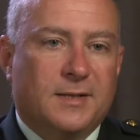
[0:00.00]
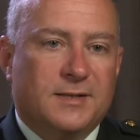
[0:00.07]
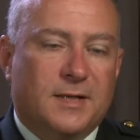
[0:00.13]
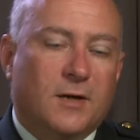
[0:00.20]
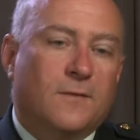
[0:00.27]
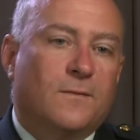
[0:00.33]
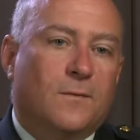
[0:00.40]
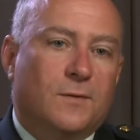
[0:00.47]

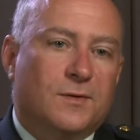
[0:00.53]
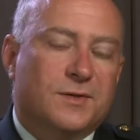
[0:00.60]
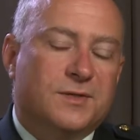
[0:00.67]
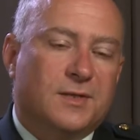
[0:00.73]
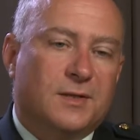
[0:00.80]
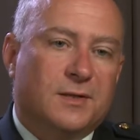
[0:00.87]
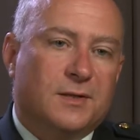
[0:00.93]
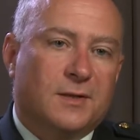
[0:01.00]
Air
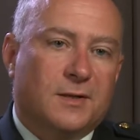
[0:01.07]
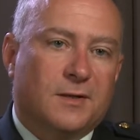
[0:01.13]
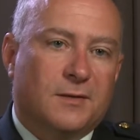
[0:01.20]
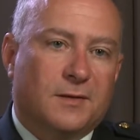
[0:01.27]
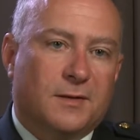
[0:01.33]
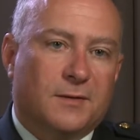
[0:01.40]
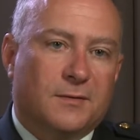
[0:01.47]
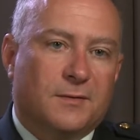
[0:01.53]
Force, and
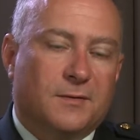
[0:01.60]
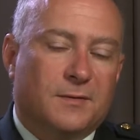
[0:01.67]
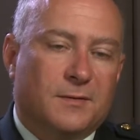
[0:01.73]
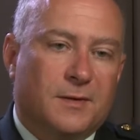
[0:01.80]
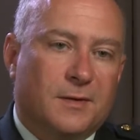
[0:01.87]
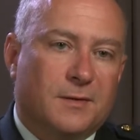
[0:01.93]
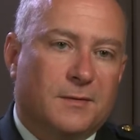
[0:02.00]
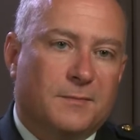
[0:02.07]

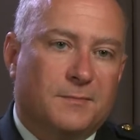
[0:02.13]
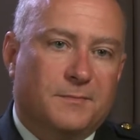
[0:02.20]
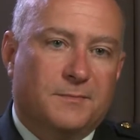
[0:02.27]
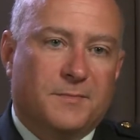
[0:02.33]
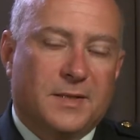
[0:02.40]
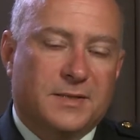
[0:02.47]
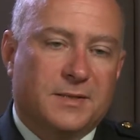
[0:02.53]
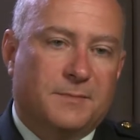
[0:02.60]
they
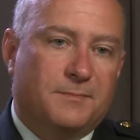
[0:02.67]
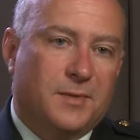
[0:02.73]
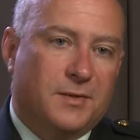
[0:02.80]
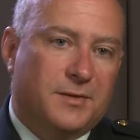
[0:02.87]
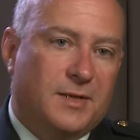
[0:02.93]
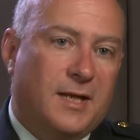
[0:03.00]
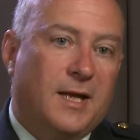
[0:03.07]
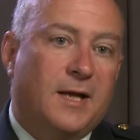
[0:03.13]
basically
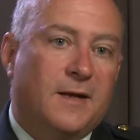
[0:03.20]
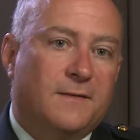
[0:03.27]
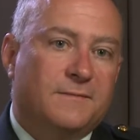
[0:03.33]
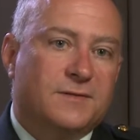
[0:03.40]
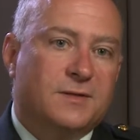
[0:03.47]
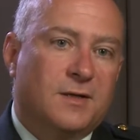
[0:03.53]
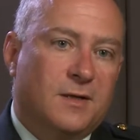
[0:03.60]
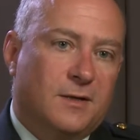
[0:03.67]
built
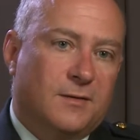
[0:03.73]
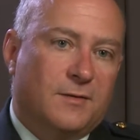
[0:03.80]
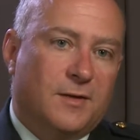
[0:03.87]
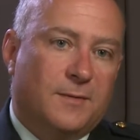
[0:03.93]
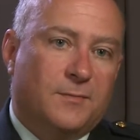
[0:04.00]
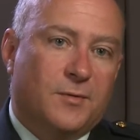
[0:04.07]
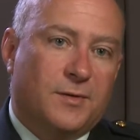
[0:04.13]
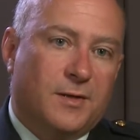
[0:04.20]
caves.
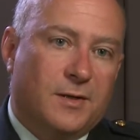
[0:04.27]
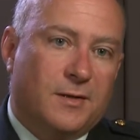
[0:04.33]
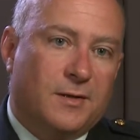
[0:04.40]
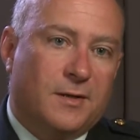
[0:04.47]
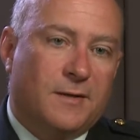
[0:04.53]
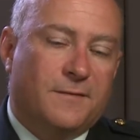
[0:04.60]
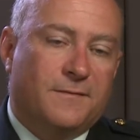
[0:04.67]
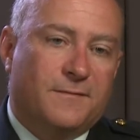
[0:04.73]
They put
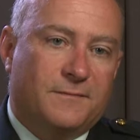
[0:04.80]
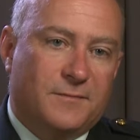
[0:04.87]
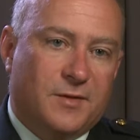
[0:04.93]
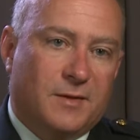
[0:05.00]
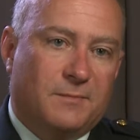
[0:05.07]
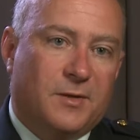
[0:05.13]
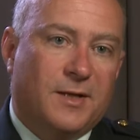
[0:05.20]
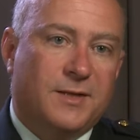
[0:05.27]
their
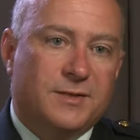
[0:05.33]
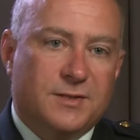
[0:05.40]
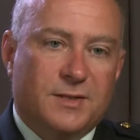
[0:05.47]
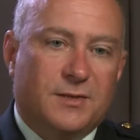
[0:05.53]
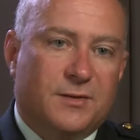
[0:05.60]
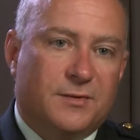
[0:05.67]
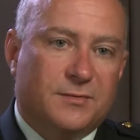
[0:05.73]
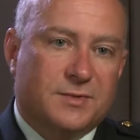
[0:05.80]
planes
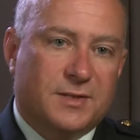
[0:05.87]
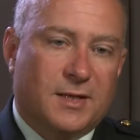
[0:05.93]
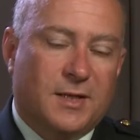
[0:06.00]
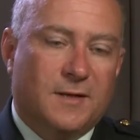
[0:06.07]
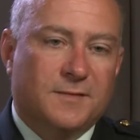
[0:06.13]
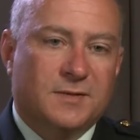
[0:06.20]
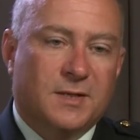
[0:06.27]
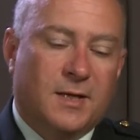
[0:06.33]
into those
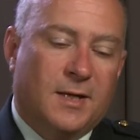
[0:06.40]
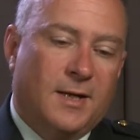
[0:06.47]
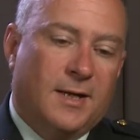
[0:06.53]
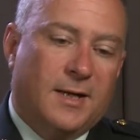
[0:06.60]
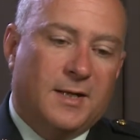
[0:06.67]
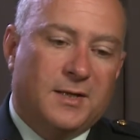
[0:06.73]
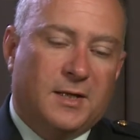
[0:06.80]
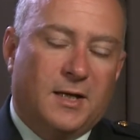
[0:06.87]
caves,
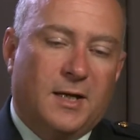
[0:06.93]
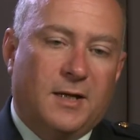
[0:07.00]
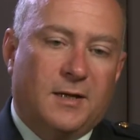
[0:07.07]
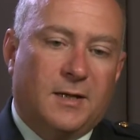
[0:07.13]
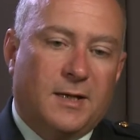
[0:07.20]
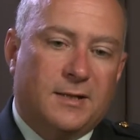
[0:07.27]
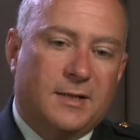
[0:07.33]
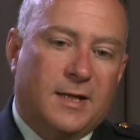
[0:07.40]
and
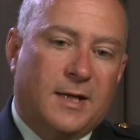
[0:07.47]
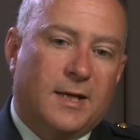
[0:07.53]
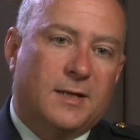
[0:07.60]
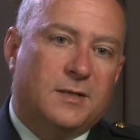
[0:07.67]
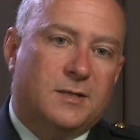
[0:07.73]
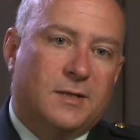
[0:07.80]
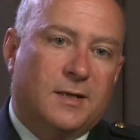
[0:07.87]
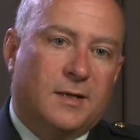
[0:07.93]
they
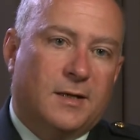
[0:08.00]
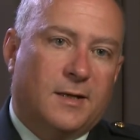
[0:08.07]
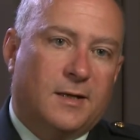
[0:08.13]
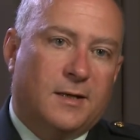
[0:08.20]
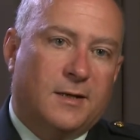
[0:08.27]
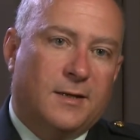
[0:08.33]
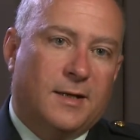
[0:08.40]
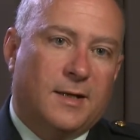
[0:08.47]

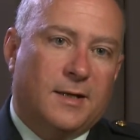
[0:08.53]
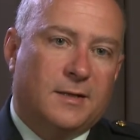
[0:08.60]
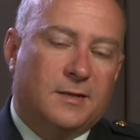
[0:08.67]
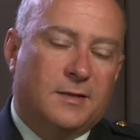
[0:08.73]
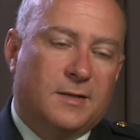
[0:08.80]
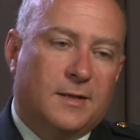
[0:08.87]
had